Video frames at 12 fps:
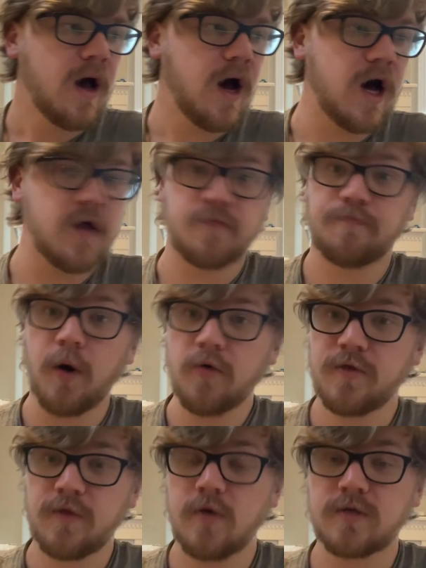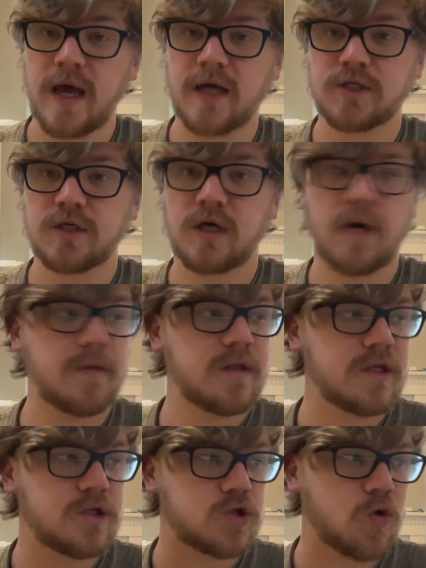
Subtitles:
Both of those actually come in the